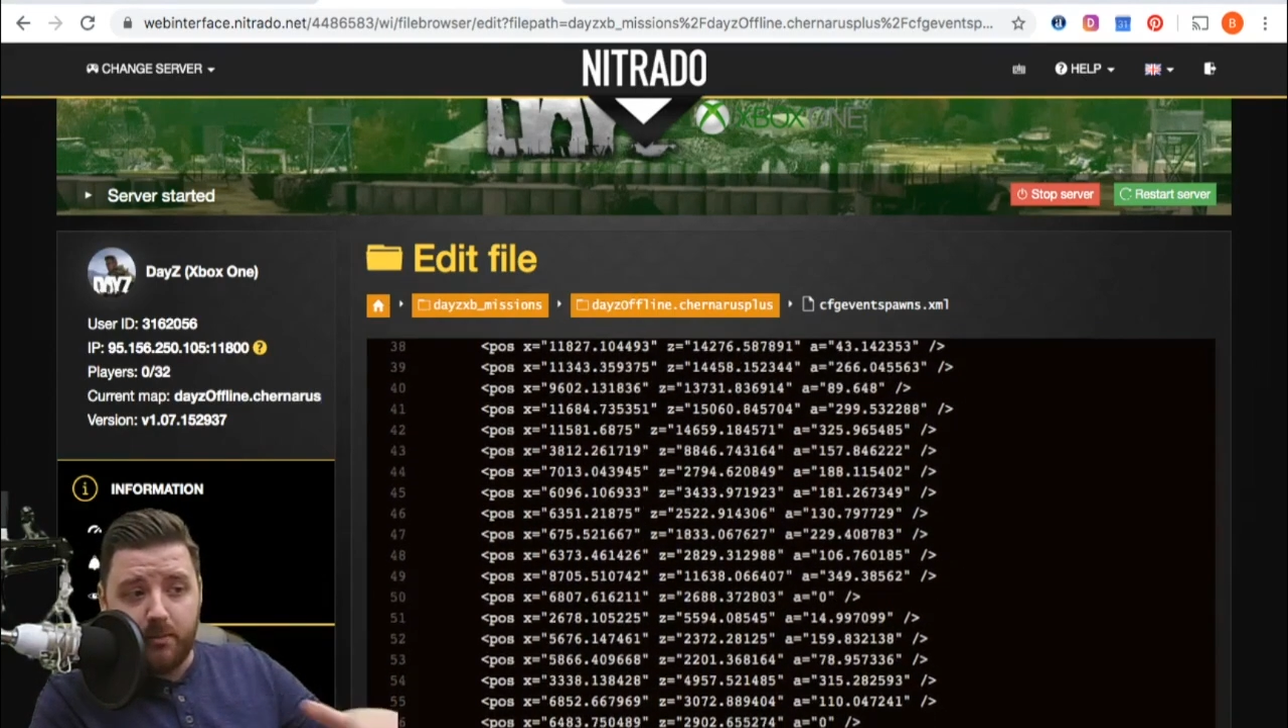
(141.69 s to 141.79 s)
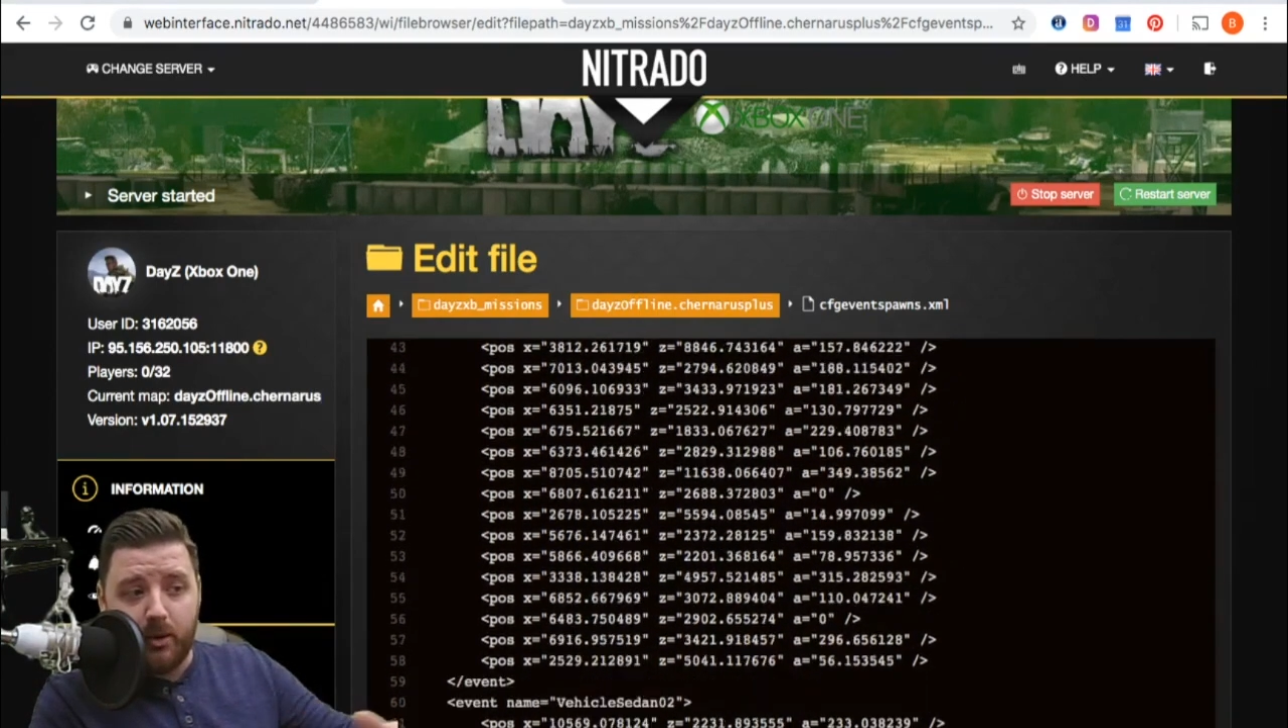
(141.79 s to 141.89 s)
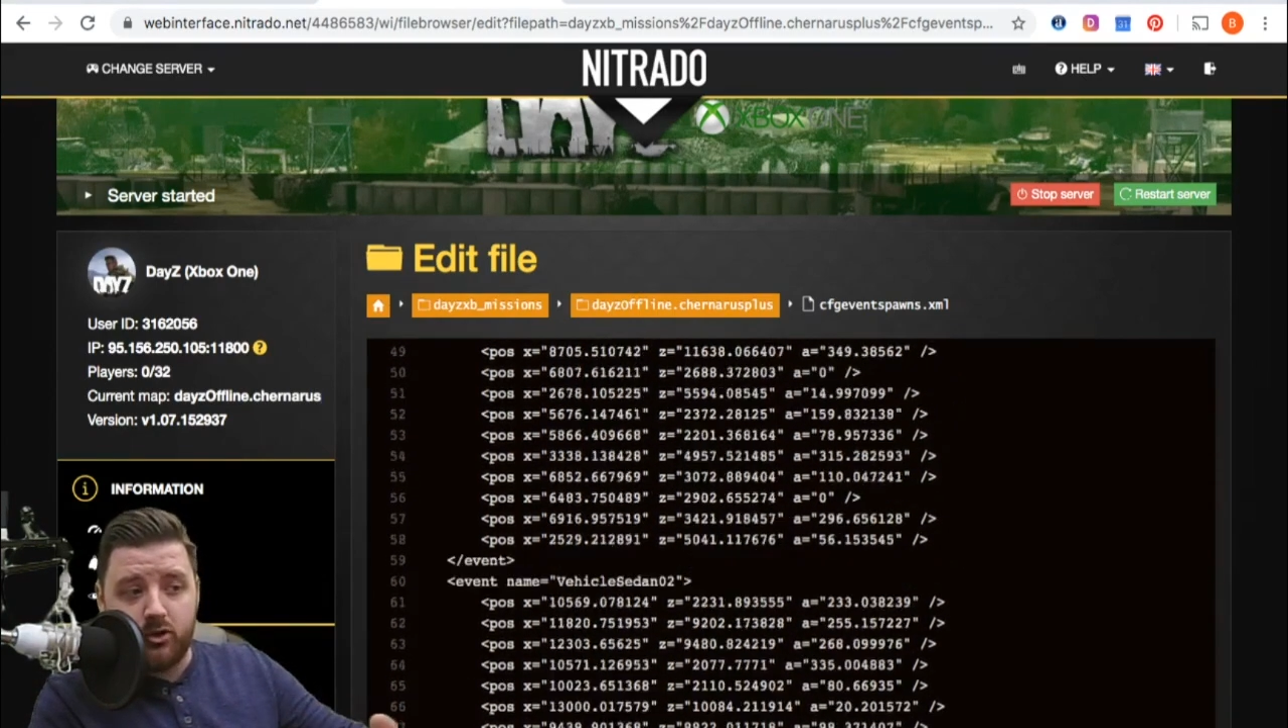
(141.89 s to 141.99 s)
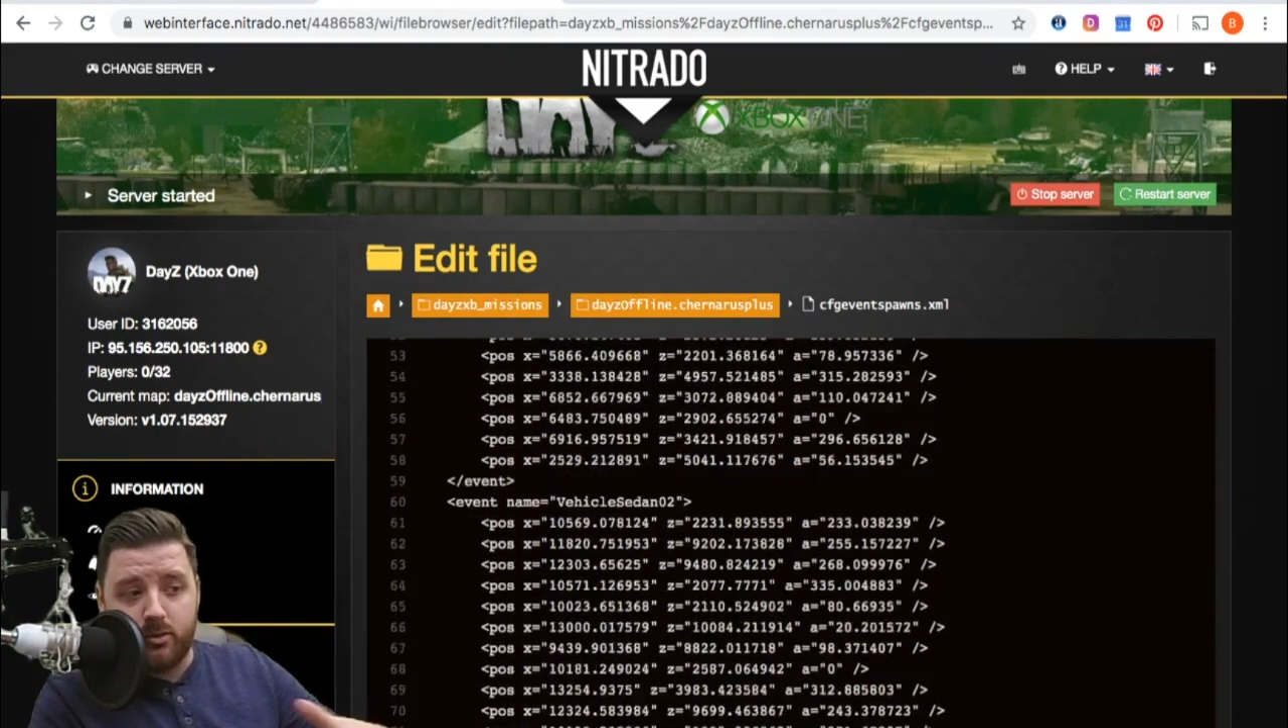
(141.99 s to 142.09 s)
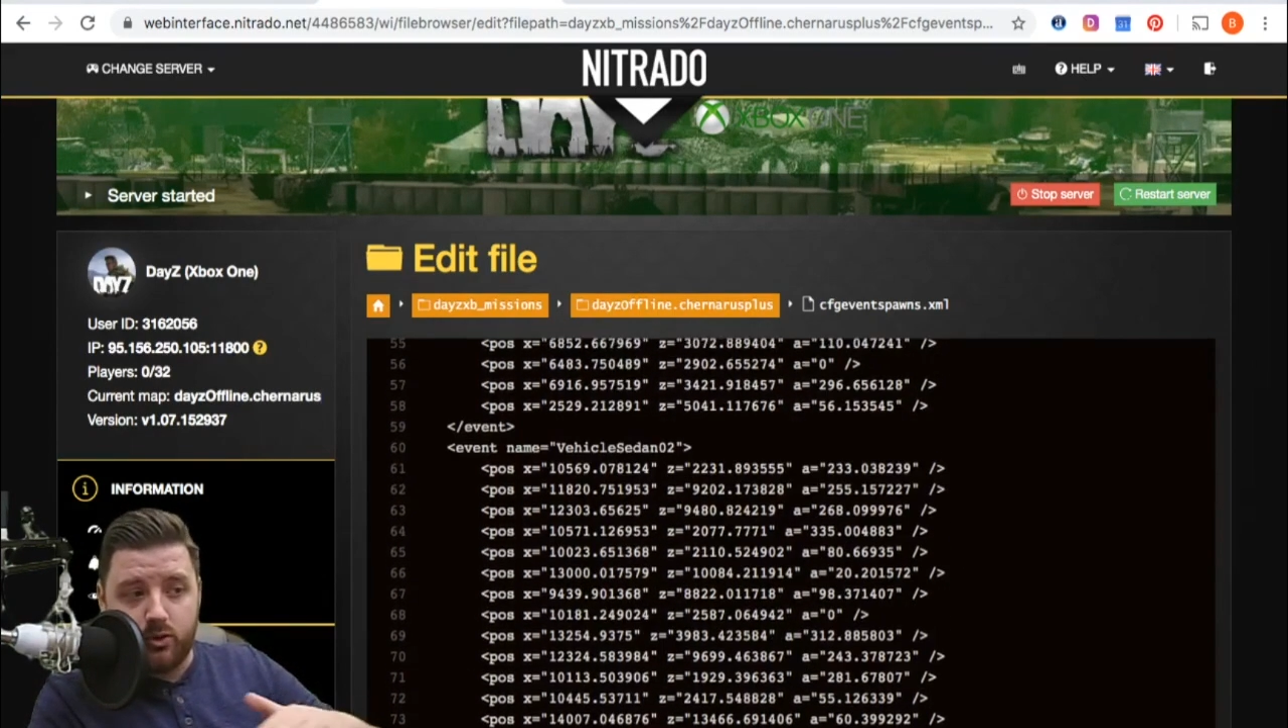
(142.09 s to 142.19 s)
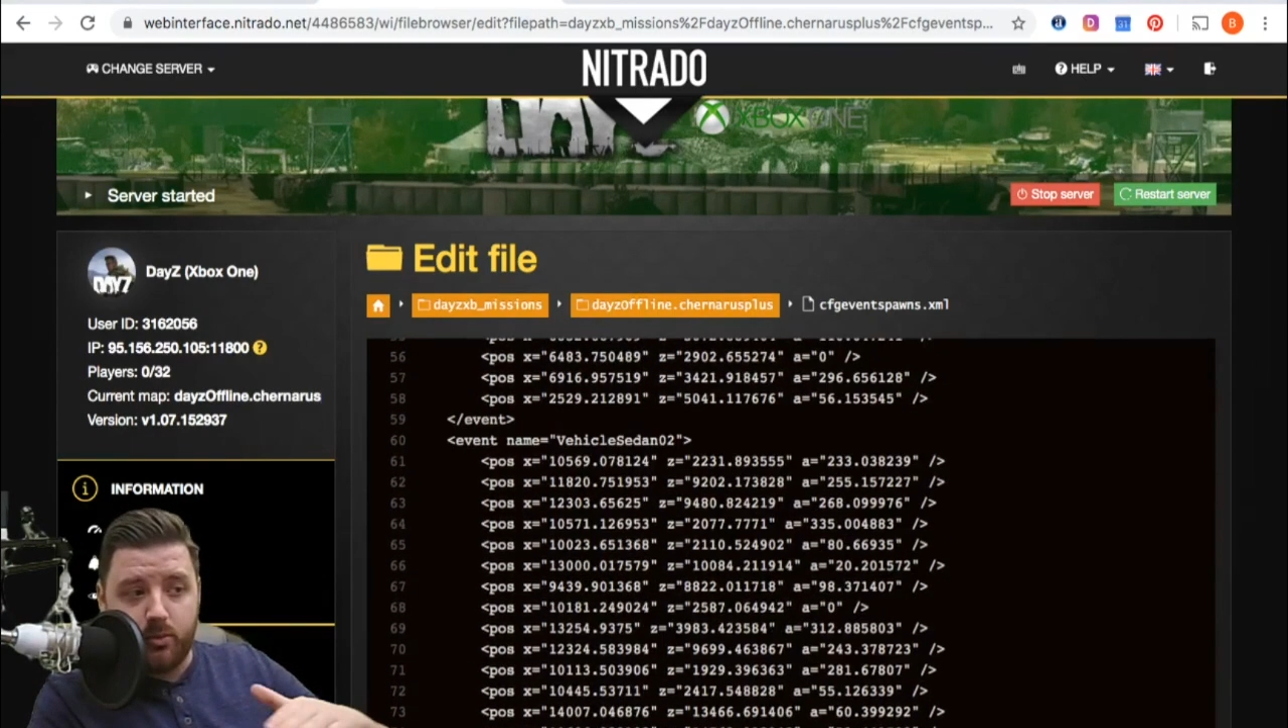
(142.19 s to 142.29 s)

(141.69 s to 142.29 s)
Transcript: the possible